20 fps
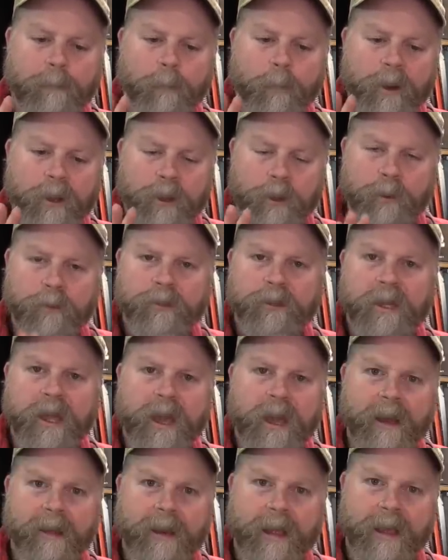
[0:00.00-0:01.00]
we use
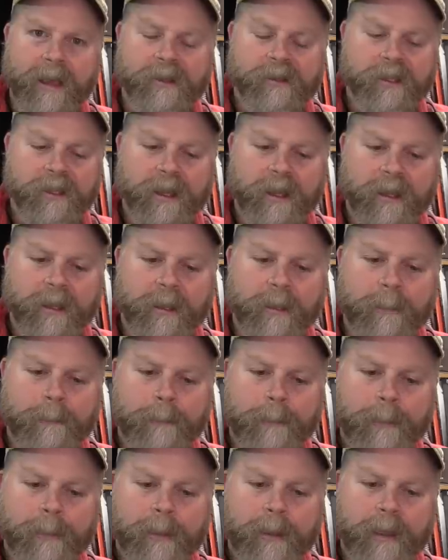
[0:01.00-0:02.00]
that as
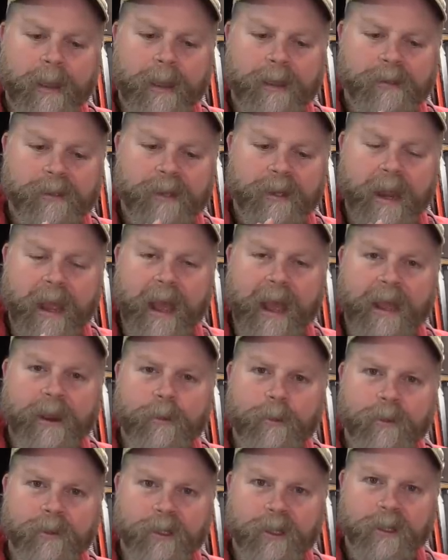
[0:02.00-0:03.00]
an
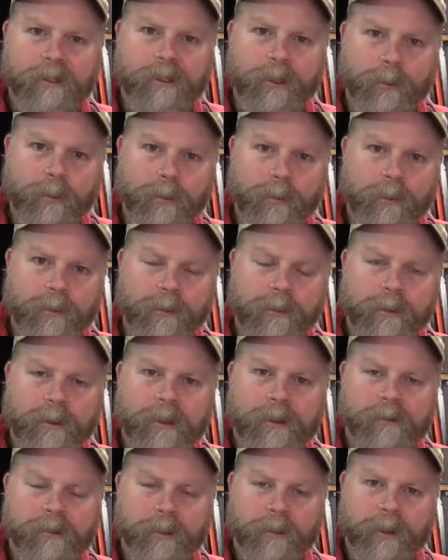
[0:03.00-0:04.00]
accuracy tool
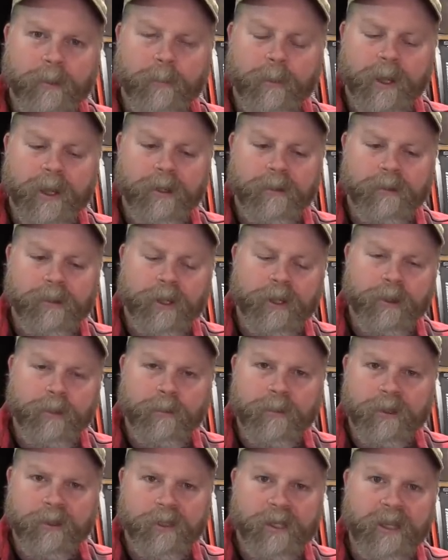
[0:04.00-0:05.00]
so that we can
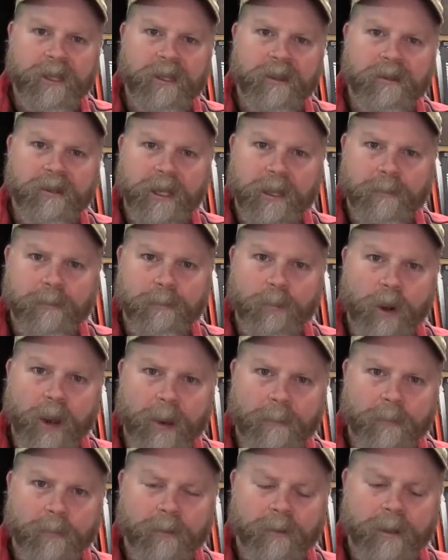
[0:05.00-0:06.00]
tune the seating depth
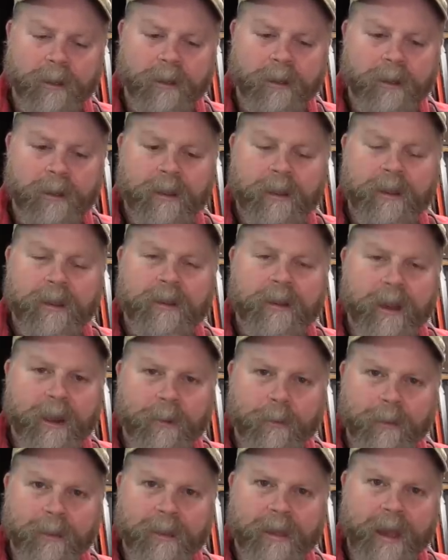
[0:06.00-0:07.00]
properly. Not
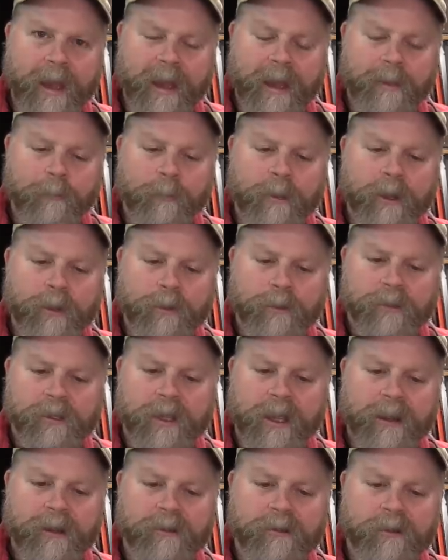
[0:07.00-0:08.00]
only that, we use
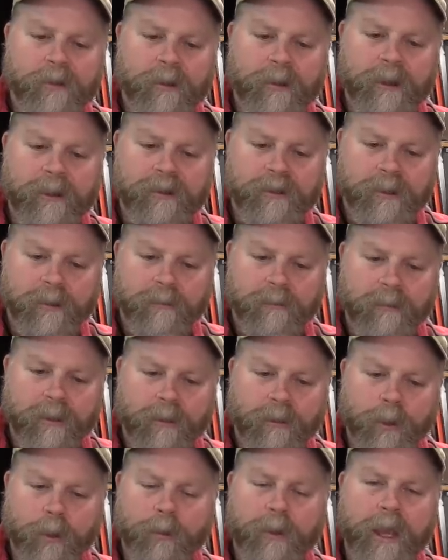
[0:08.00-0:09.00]
that as a
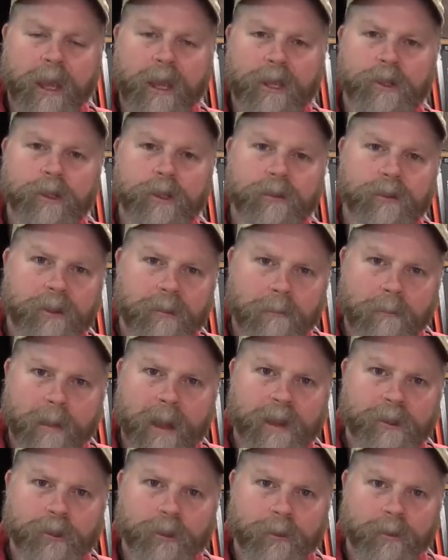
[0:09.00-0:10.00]
location to
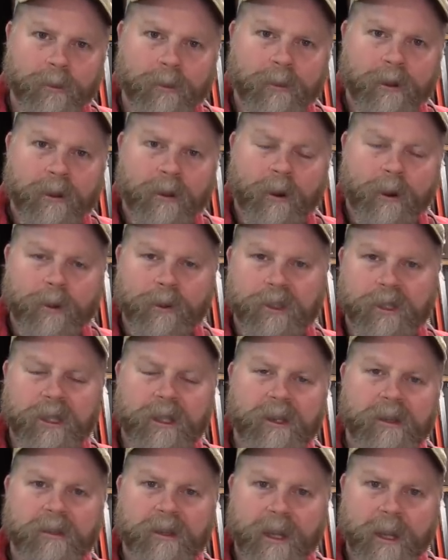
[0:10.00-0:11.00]
measure our
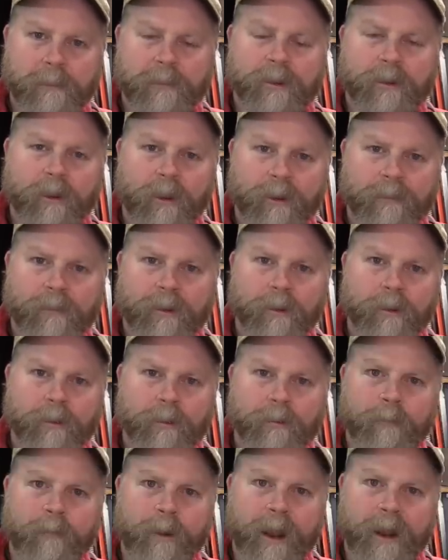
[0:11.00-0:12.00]
seating depth and all of our
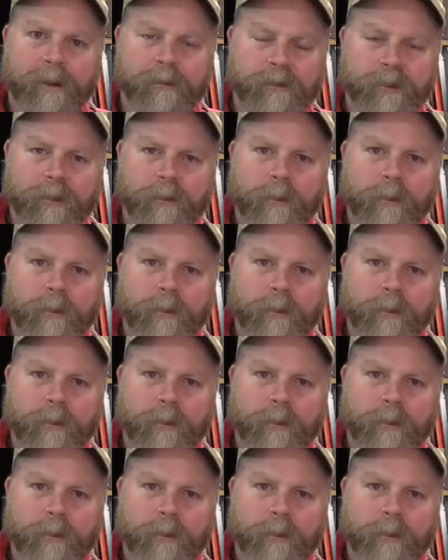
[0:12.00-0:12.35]
loaded rounds